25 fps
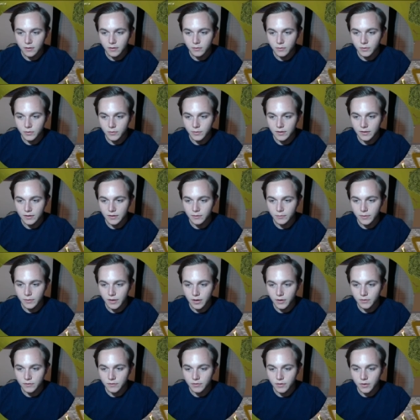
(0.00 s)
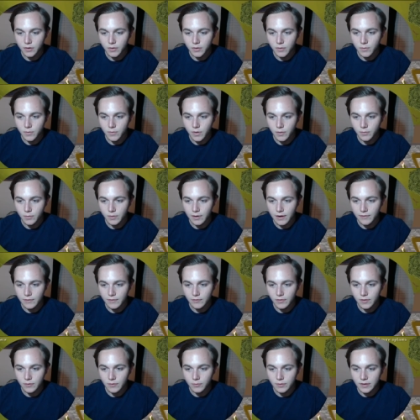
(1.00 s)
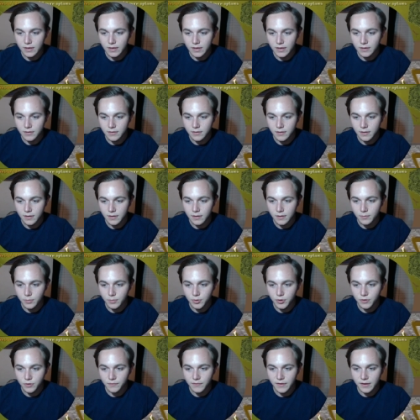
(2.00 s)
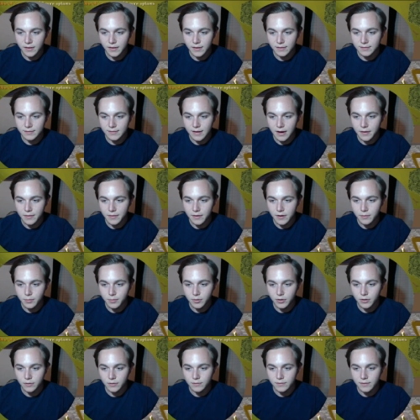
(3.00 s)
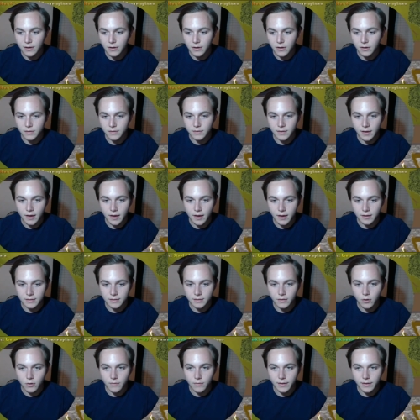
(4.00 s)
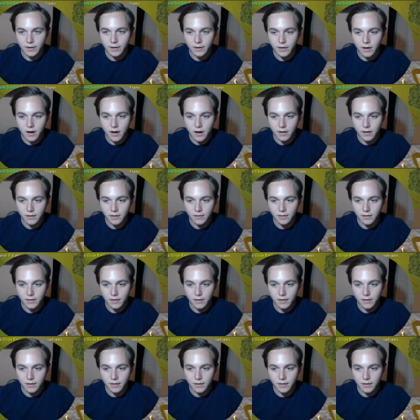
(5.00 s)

What do we need? We also well, we have everything we need. Put our VLS down there. Put our Dharok's axe over here.